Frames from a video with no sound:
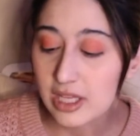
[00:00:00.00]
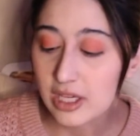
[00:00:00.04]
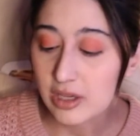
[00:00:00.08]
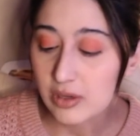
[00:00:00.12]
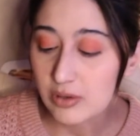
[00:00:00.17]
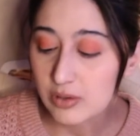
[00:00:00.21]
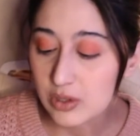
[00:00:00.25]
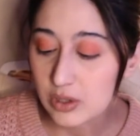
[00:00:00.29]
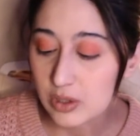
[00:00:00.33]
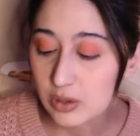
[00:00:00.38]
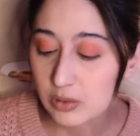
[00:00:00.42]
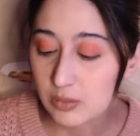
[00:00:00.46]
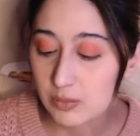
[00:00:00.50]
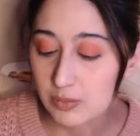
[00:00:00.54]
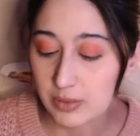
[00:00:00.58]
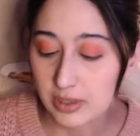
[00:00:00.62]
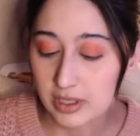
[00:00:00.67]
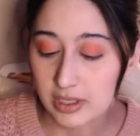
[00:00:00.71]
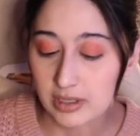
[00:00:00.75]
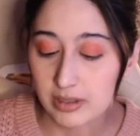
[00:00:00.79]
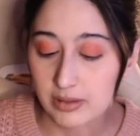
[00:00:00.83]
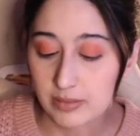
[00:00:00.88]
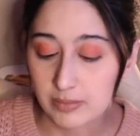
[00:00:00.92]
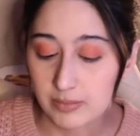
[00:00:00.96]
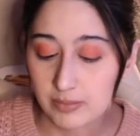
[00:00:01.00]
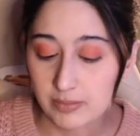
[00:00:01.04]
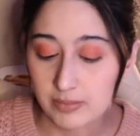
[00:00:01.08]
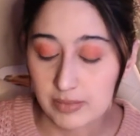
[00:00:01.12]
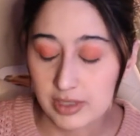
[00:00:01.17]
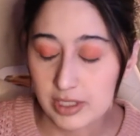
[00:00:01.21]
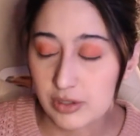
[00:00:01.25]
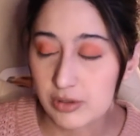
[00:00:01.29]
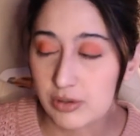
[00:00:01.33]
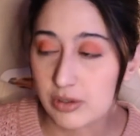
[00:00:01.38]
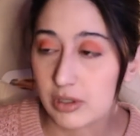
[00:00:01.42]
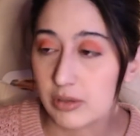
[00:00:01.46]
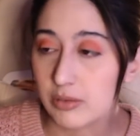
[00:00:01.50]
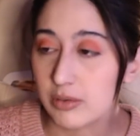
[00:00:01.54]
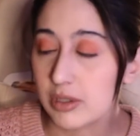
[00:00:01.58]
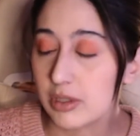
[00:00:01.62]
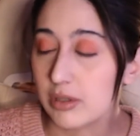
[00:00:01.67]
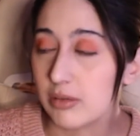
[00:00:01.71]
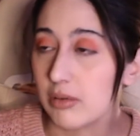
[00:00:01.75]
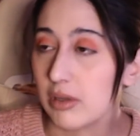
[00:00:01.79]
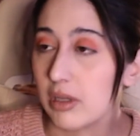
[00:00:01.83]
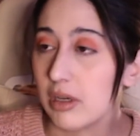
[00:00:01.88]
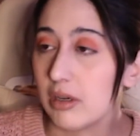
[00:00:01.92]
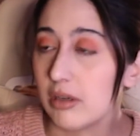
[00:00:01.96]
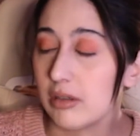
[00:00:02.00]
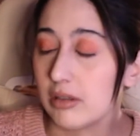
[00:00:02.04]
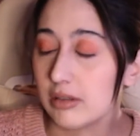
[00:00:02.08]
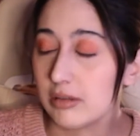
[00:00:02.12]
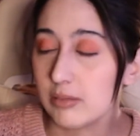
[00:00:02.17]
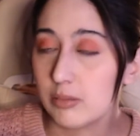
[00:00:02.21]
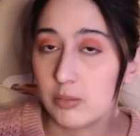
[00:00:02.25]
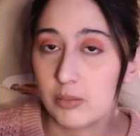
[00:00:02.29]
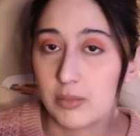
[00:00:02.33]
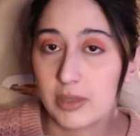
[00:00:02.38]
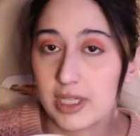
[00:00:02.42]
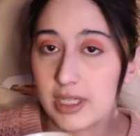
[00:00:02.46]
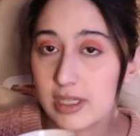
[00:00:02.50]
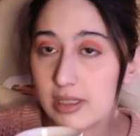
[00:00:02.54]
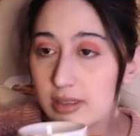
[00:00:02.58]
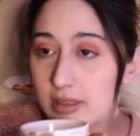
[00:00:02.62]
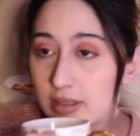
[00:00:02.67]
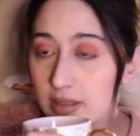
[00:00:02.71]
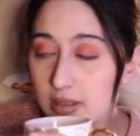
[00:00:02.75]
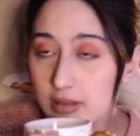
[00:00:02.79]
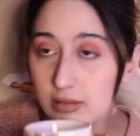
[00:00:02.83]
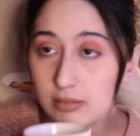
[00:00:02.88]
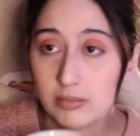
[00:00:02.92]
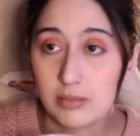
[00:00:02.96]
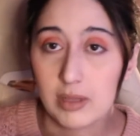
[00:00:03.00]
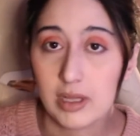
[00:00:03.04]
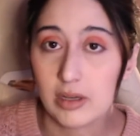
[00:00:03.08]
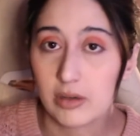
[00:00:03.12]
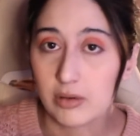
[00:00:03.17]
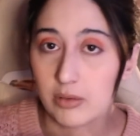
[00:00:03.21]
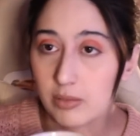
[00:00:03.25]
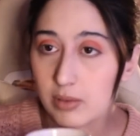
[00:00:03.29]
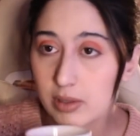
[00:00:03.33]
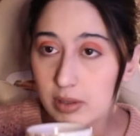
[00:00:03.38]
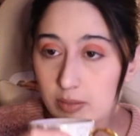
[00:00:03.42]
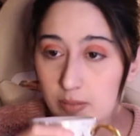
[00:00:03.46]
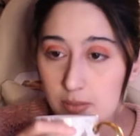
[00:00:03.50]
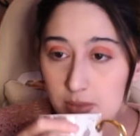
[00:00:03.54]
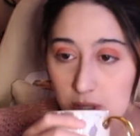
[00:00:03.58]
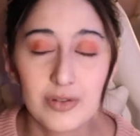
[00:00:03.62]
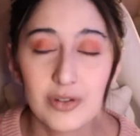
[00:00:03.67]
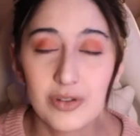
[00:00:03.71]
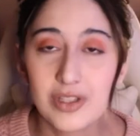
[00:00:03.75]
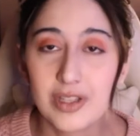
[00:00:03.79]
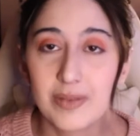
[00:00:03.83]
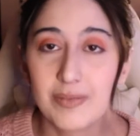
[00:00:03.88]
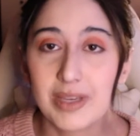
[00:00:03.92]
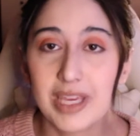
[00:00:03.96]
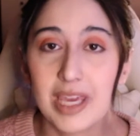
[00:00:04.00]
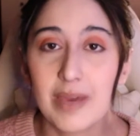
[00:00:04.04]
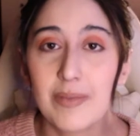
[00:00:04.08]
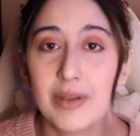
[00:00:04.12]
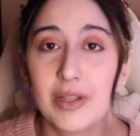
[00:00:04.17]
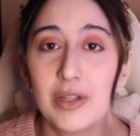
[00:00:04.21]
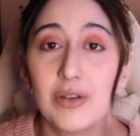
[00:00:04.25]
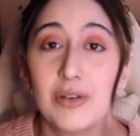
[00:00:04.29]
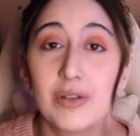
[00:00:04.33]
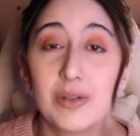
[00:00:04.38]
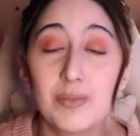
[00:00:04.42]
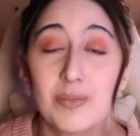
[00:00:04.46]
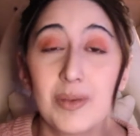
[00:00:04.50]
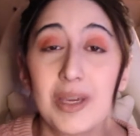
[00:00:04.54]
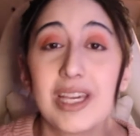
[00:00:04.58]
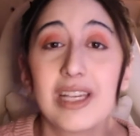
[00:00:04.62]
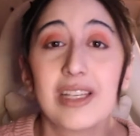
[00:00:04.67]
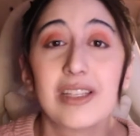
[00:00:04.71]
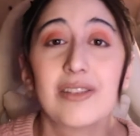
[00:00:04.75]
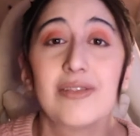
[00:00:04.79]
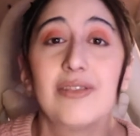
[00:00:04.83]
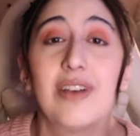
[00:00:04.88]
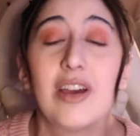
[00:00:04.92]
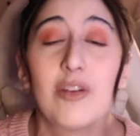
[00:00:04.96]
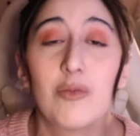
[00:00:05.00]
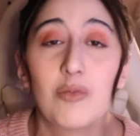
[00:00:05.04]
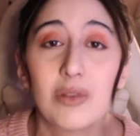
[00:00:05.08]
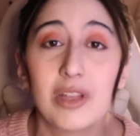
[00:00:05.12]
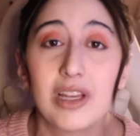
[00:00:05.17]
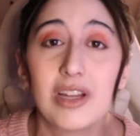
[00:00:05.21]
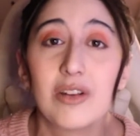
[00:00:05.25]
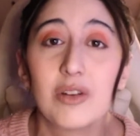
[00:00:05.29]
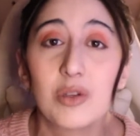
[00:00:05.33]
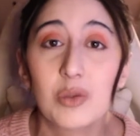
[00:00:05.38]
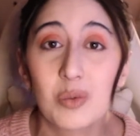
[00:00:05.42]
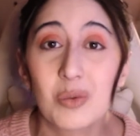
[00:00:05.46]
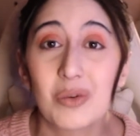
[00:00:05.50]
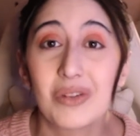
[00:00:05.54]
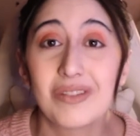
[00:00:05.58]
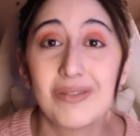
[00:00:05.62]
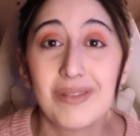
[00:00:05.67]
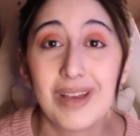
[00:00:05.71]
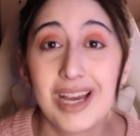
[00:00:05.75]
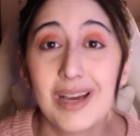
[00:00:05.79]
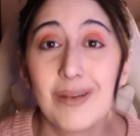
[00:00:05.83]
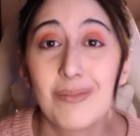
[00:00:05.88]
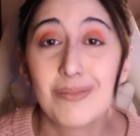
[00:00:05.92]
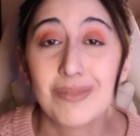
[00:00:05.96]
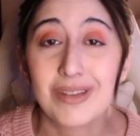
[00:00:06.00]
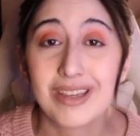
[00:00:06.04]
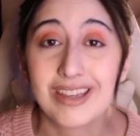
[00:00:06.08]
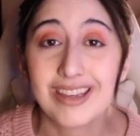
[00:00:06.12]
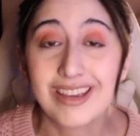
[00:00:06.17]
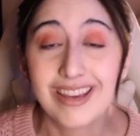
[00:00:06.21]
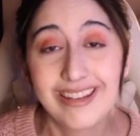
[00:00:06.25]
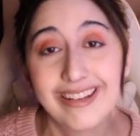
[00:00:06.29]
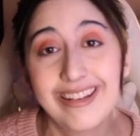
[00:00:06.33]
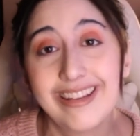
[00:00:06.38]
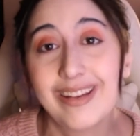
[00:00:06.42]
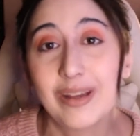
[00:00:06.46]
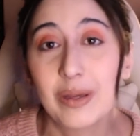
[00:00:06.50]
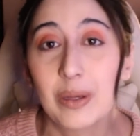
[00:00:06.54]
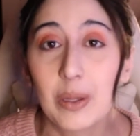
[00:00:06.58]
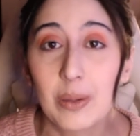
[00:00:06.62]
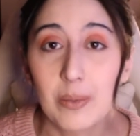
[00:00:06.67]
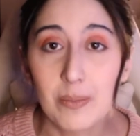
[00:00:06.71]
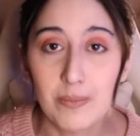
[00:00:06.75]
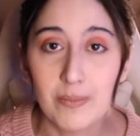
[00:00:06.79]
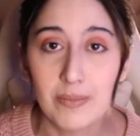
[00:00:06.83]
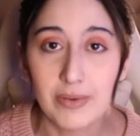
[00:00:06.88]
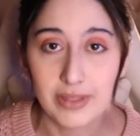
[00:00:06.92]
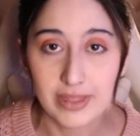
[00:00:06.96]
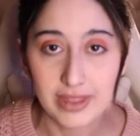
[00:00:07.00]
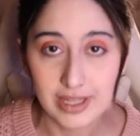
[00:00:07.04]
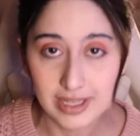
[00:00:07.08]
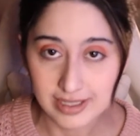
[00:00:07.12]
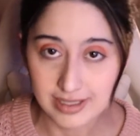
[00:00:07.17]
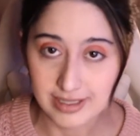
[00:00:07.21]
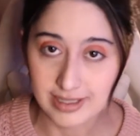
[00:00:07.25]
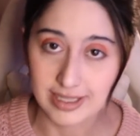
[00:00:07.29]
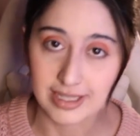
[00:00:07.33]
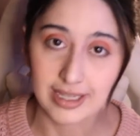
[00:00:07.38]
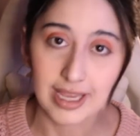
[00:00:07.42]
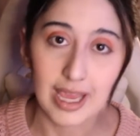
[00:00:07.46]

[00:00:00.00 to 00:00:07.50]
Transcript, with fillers: the YouTube uh, intro too long, because, you know, algorithms. First up the gaming news PS5 players will not be getting Bethesda